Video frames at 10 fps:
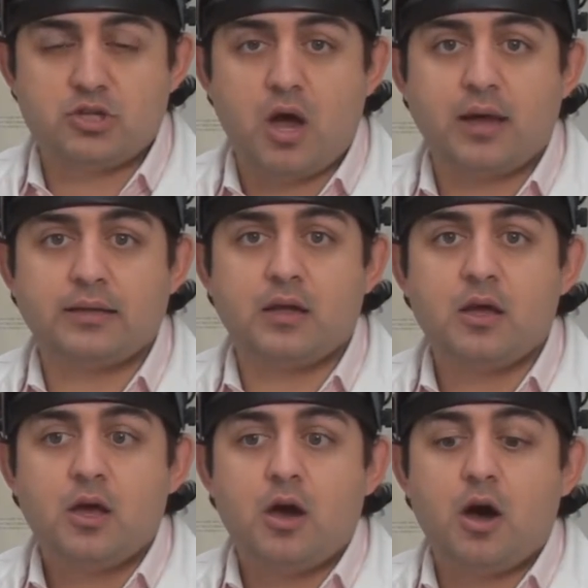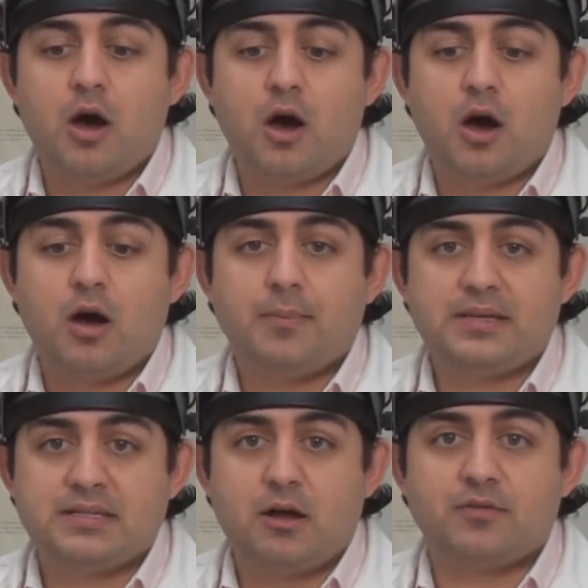side
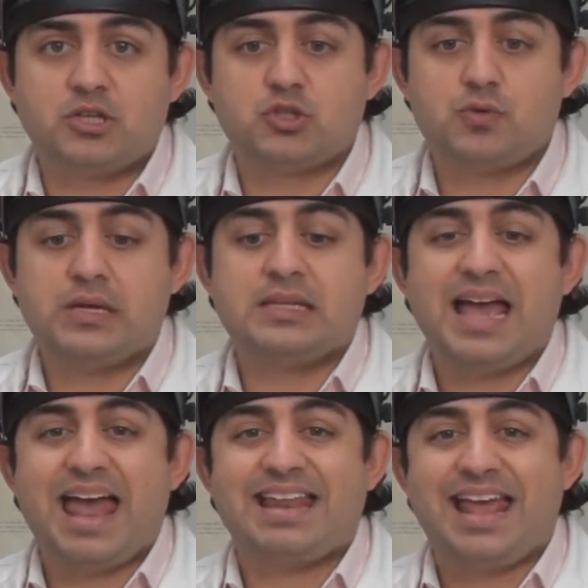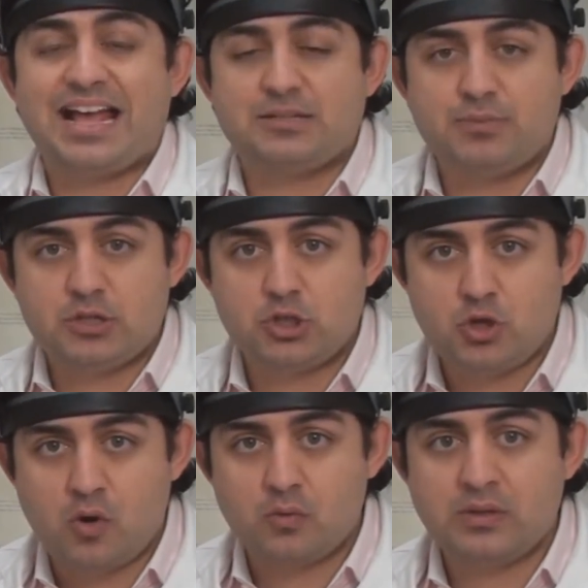basically of the street, and it has been
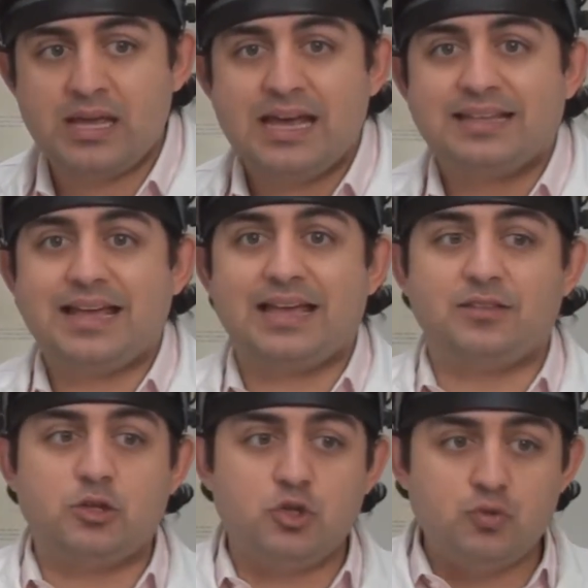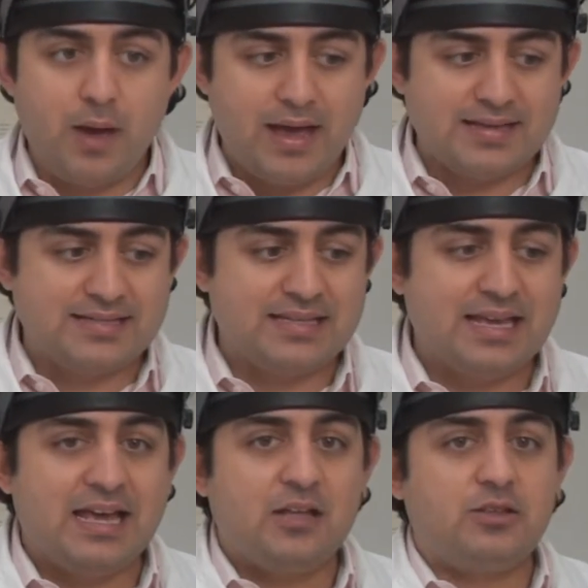shown that in the U.S.
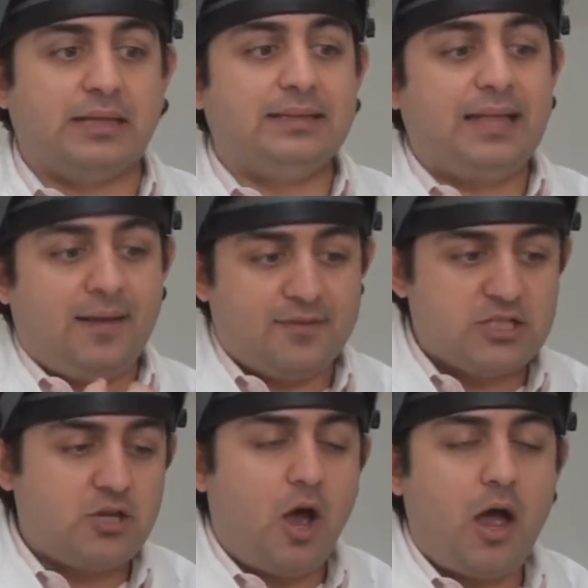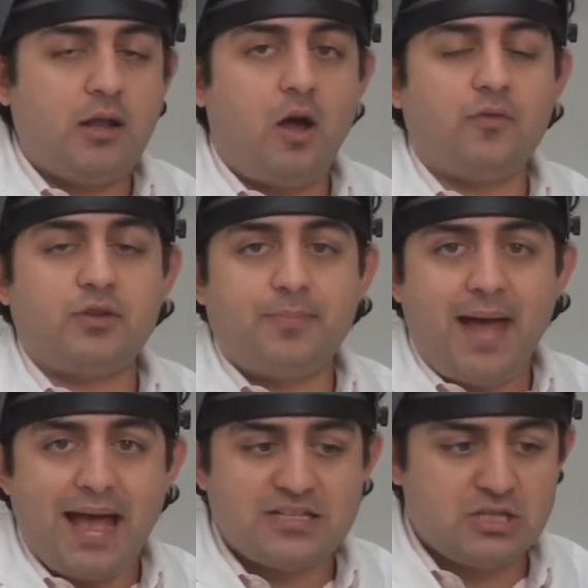the left side of the
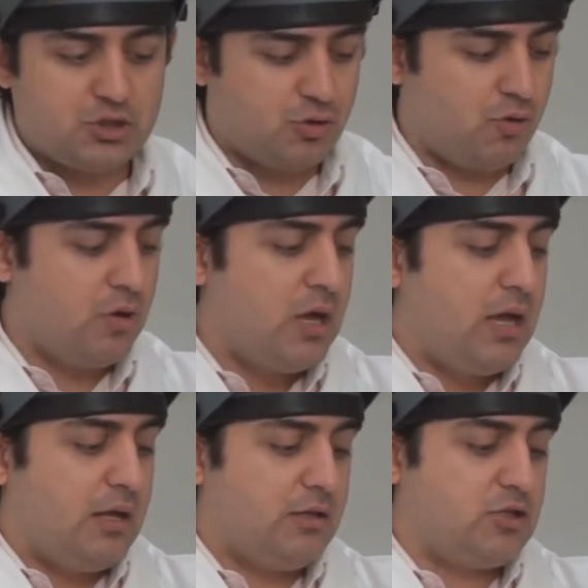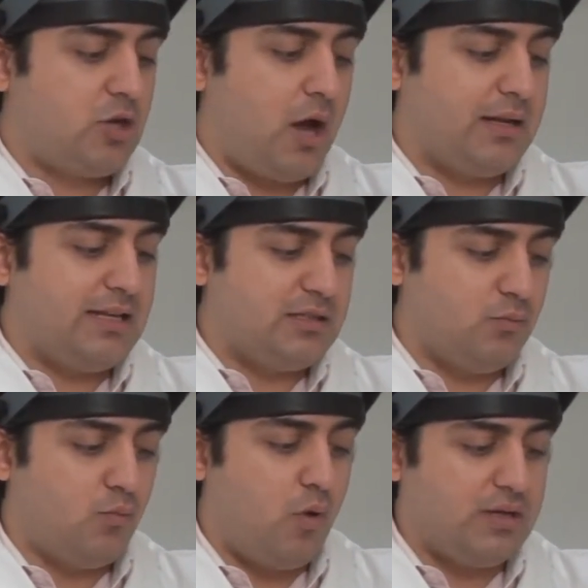passenger side is
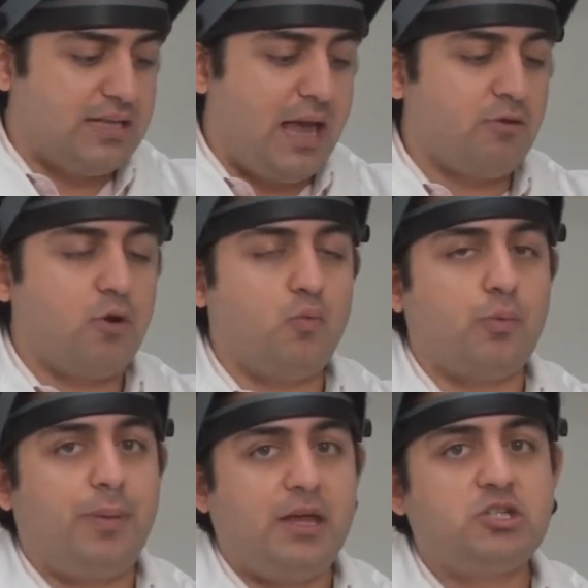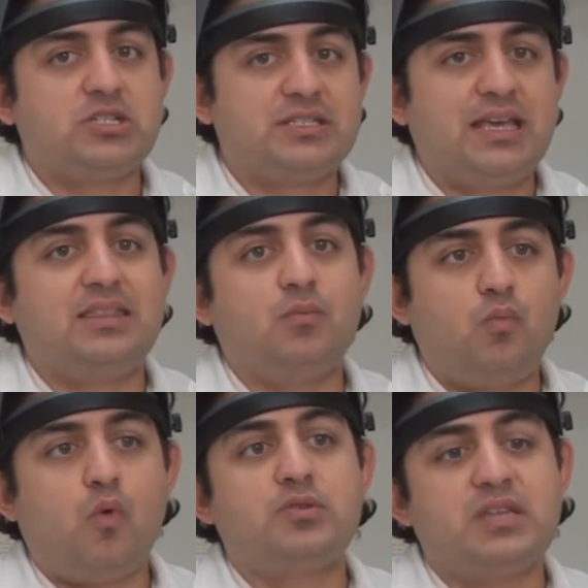the area where patients get the
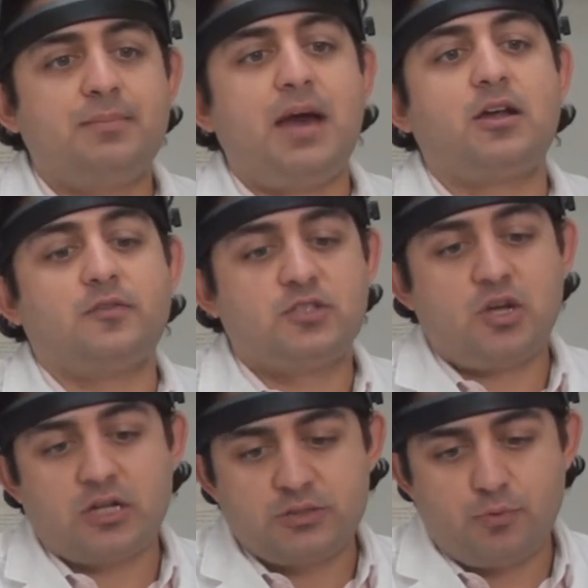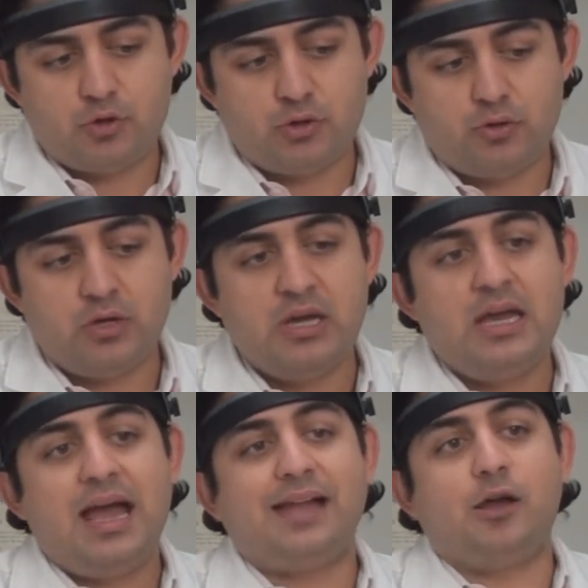most amount of sun exposure
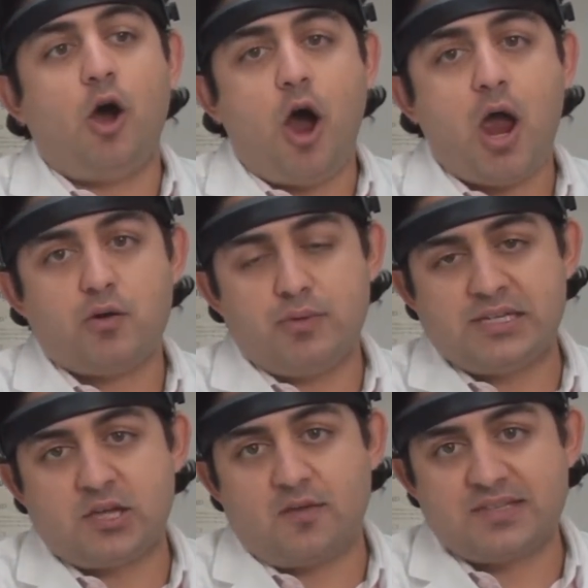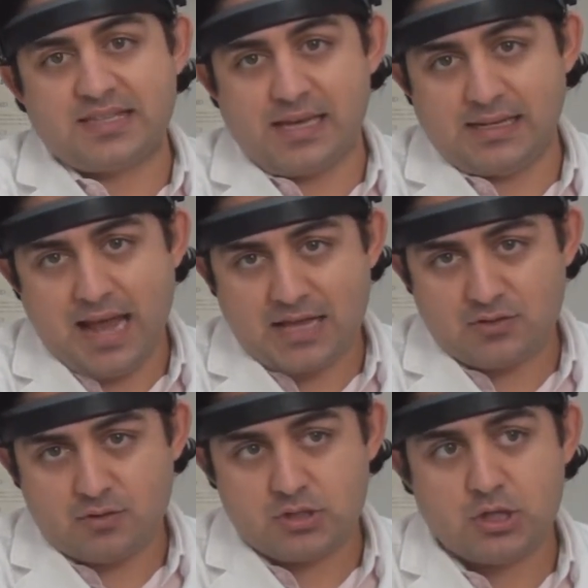and a higher risk of skin
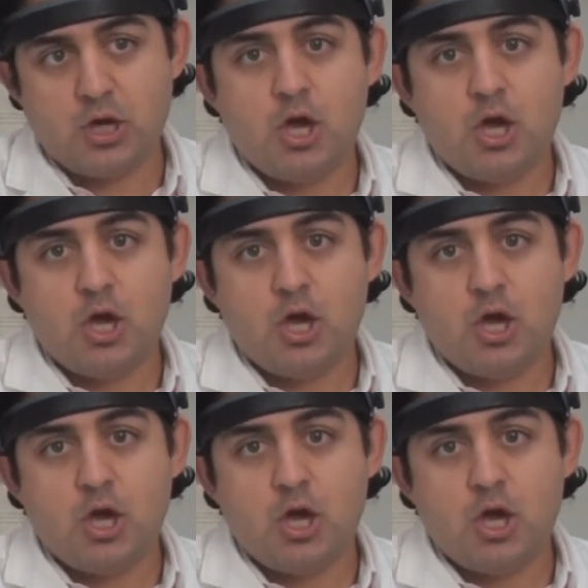cancers.